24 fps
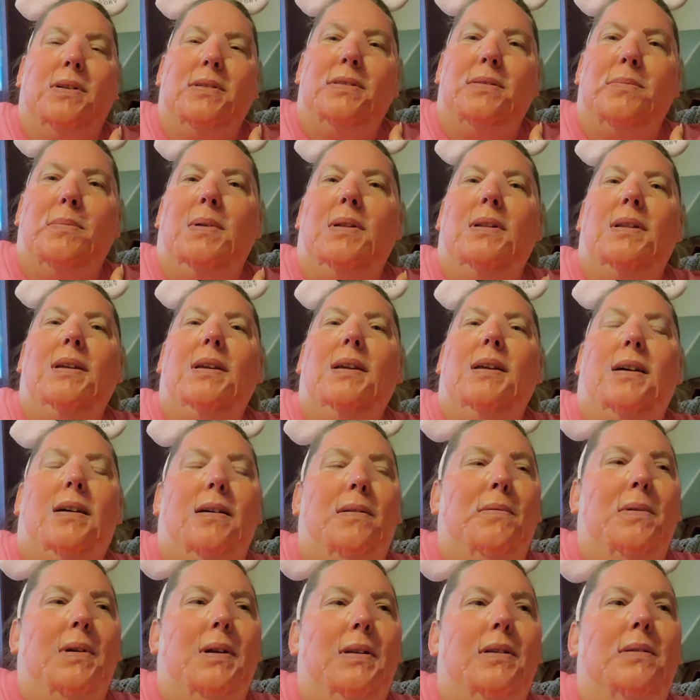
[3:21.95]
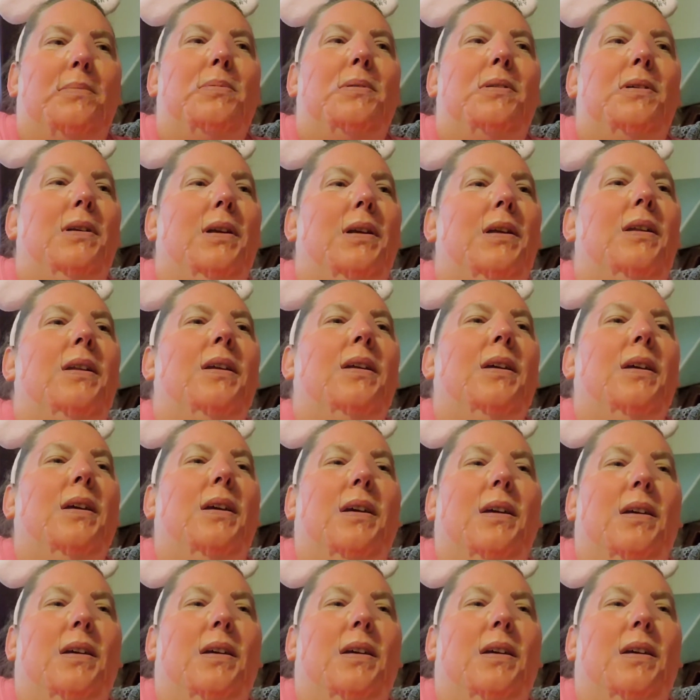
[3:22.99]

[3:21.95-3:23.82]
ultimately I wind up looking